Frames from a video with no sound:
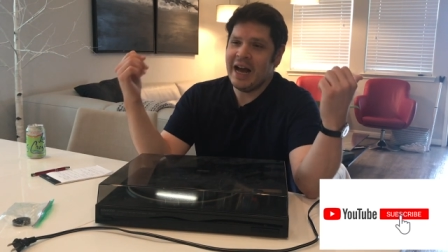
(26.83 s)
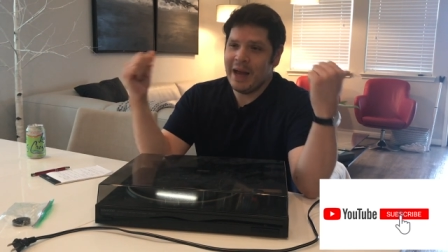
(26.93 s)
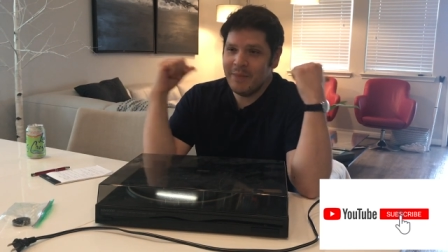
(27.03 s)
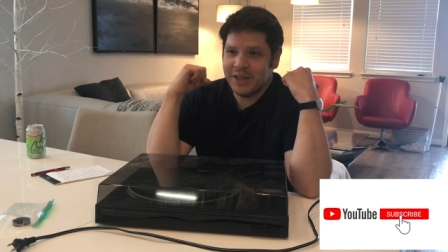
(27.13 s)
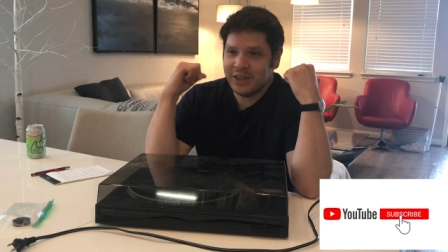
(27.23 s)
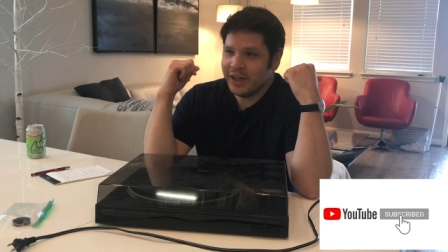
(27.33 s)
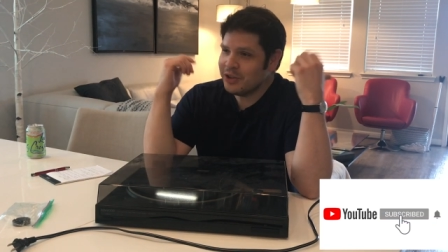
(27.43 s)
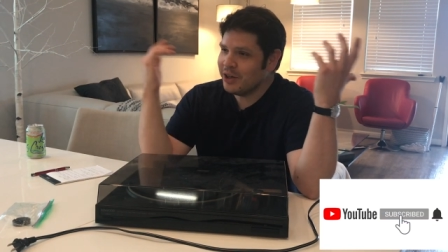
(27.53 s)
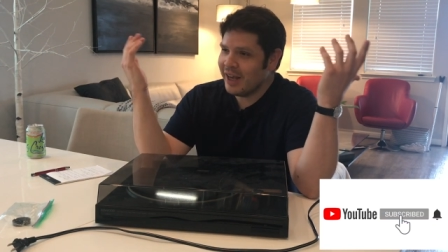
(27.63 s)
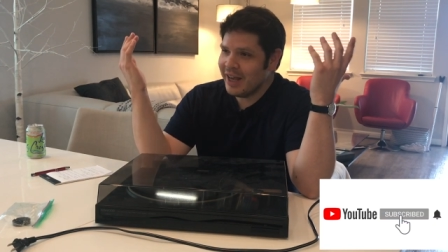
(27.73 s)
I missed
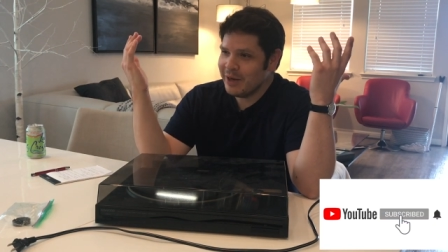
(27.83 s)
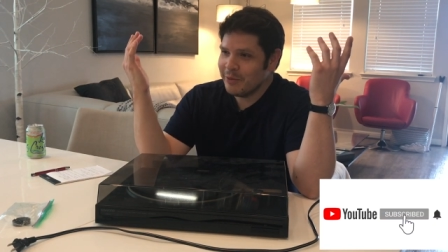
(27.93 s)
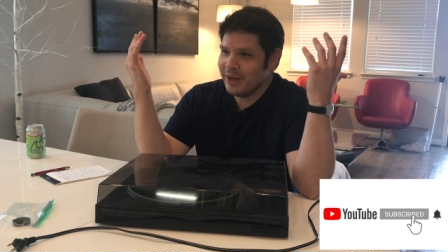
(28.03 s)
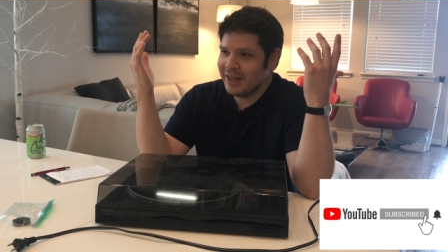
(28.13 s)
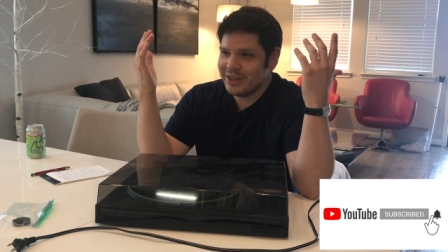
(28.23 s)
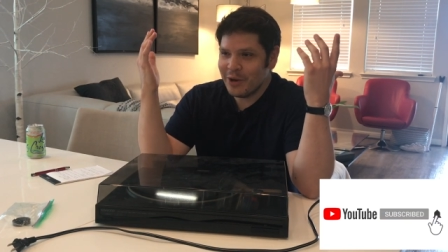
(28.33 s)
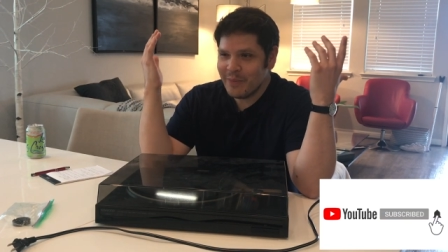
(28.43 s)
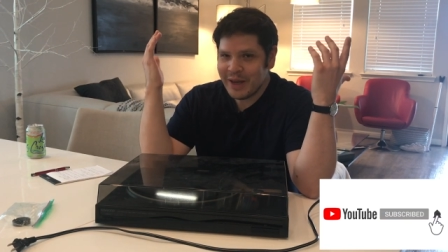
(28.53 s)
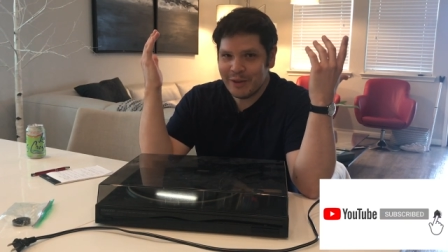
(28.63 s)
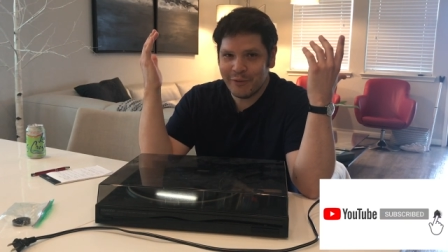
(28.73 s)
yesterday. I didn't realize, you know,
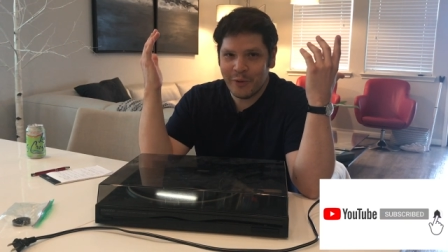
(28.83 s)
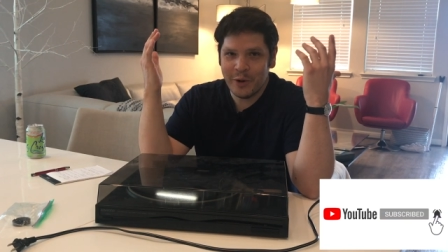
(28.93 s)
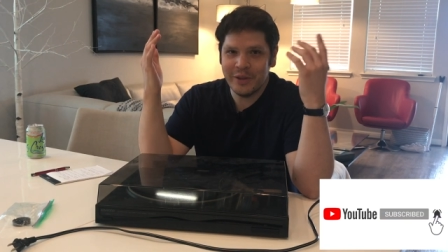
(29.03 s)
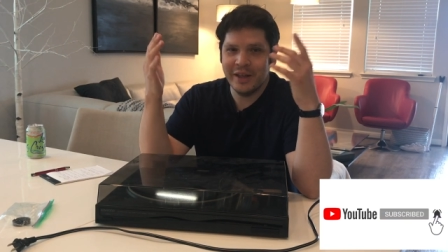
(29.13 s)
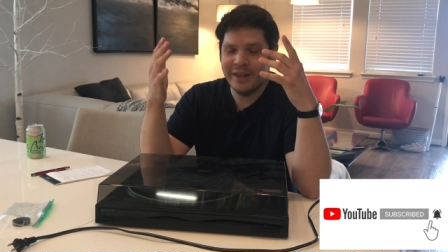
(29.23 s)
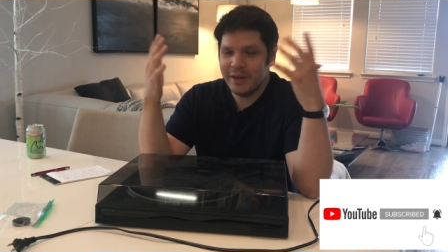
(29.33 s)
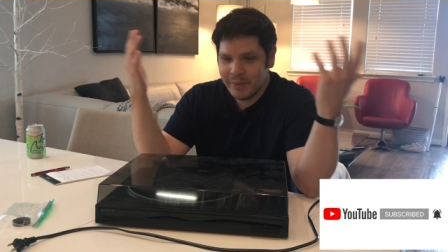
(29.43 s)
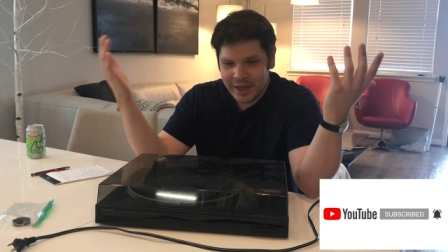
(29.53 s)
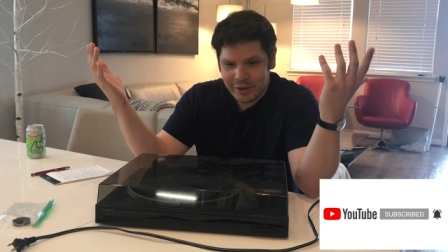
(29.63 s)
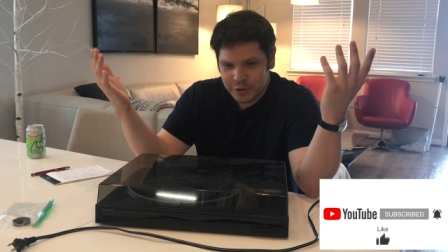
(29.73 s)
May the 4th and then
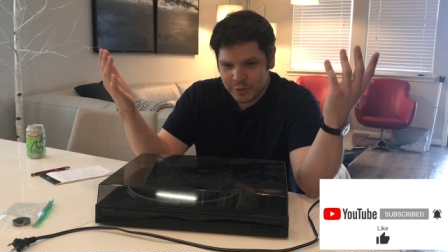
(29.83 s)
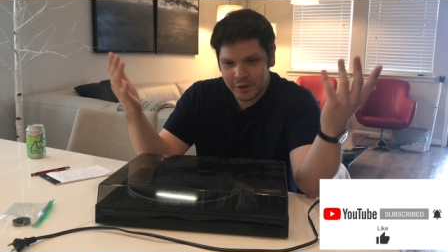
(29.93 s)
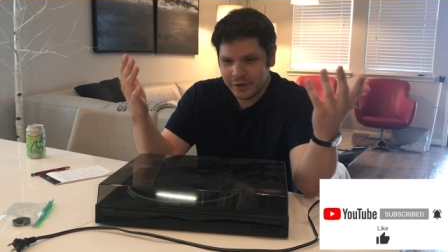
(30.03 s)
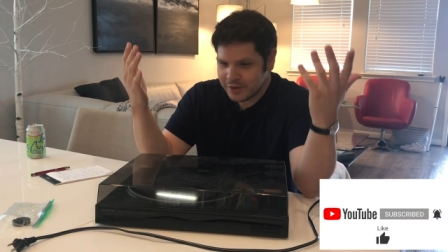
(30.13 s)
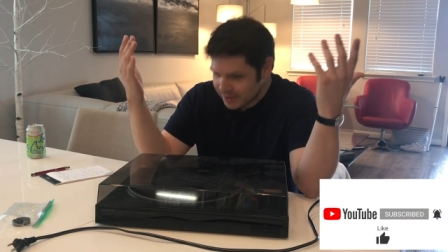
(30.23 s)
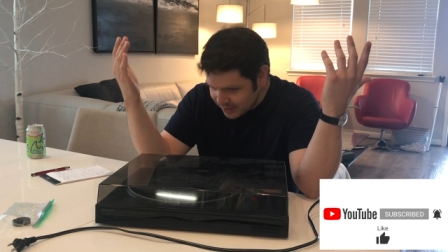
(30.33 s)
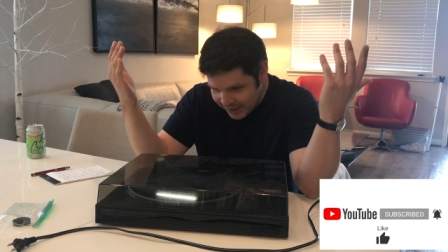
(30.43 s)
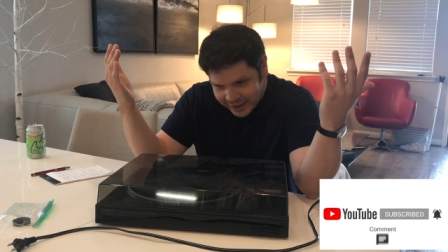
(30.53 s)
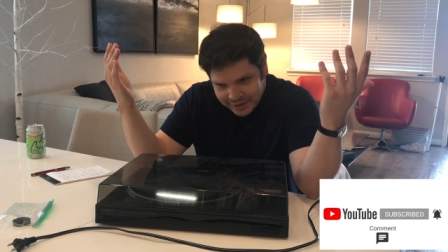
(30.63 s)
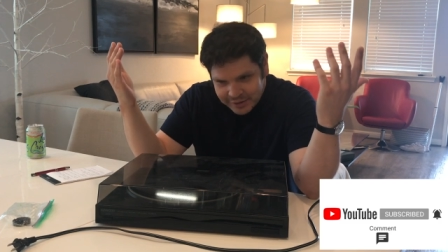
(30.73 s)
May the Schwartz,
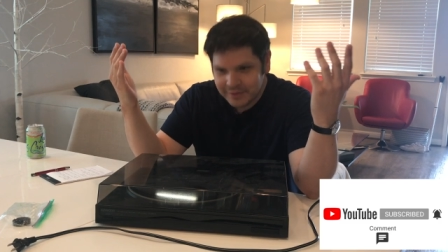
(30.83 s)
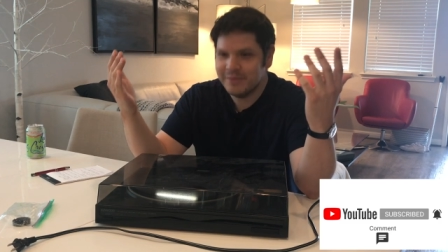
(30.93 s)
like,